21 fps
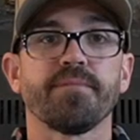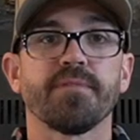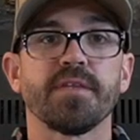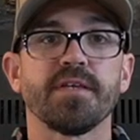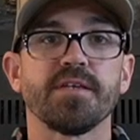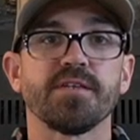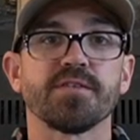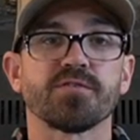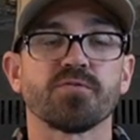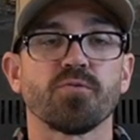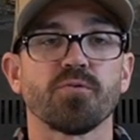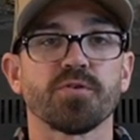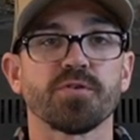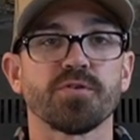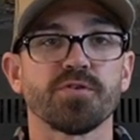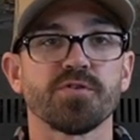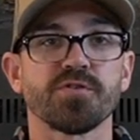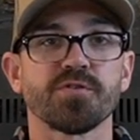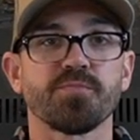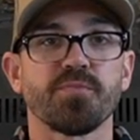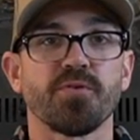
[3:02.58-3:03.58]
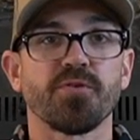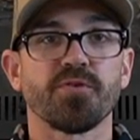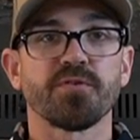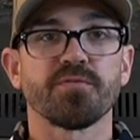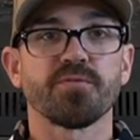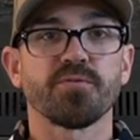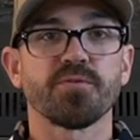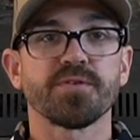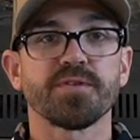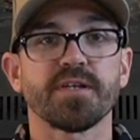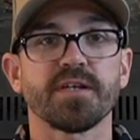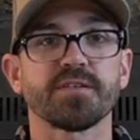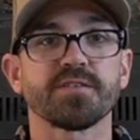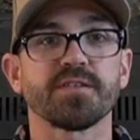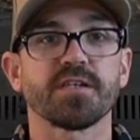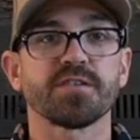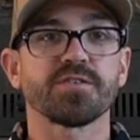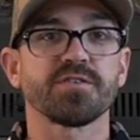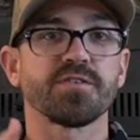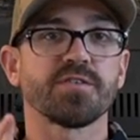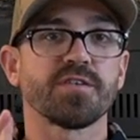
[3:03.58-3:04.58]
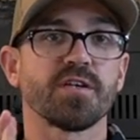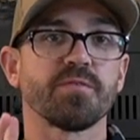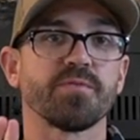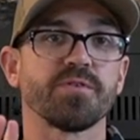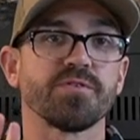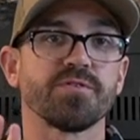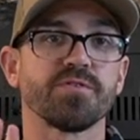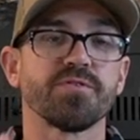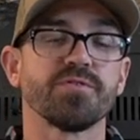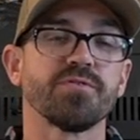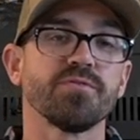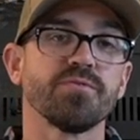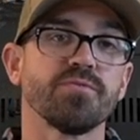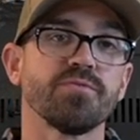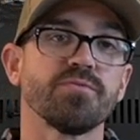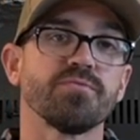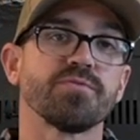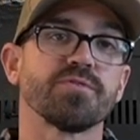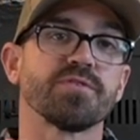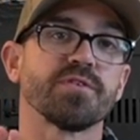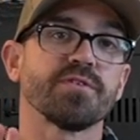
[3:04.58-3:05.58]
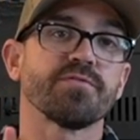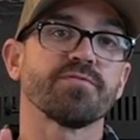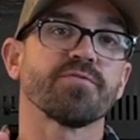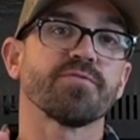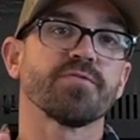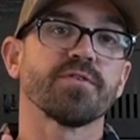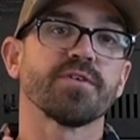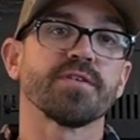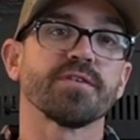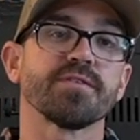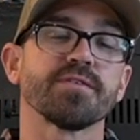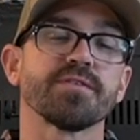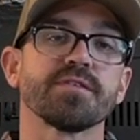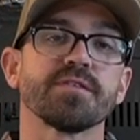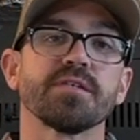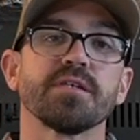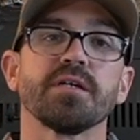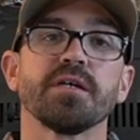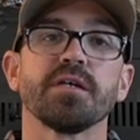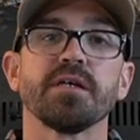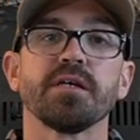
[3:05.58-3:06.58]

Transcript: These Korkers Polar Vortex actually come in two different